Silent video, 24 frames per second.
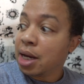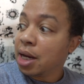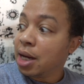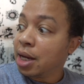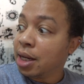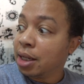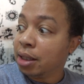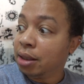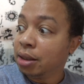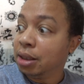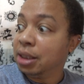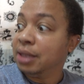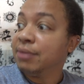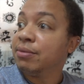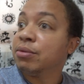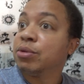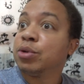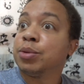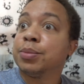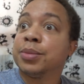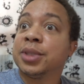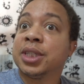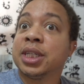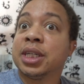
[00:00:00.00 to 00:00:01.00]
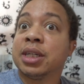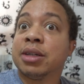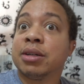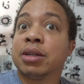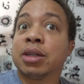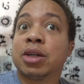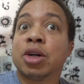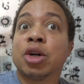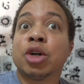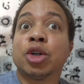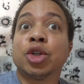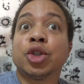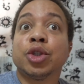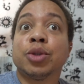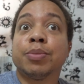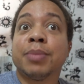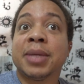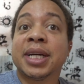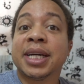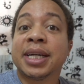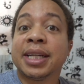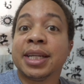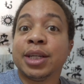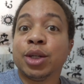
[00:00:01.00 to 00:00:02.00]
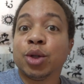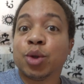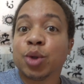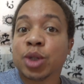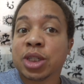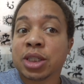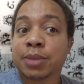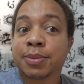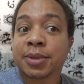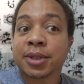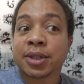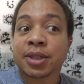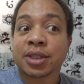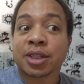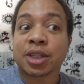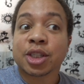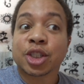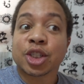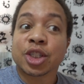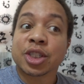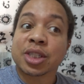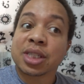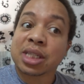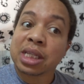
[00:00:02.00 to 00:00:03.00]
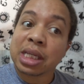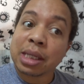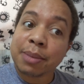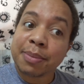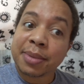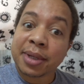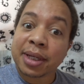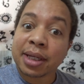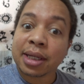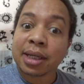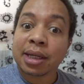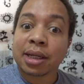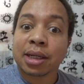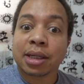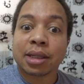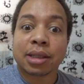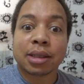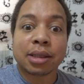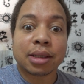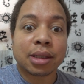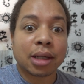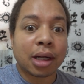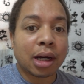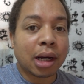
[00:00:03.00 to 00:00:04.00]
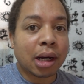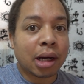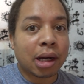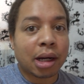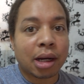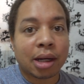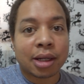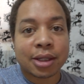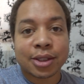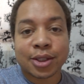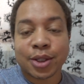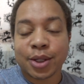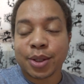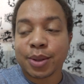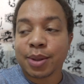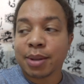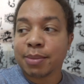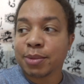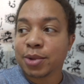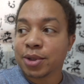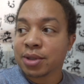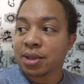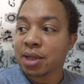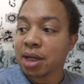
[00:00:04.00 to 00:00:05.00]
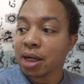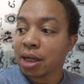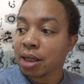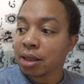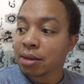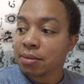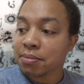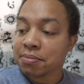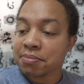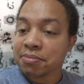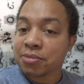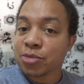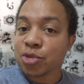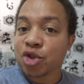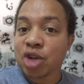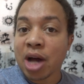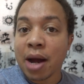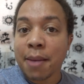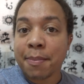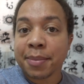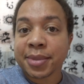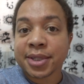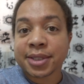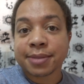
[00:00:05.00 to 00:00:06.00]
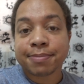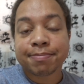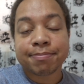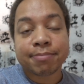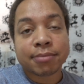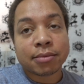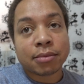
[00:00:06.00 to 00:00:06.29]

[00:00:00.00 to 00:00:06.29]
And the living room's here and I can't make any noise because Oscar's sleeping, and so I'm just like trapped.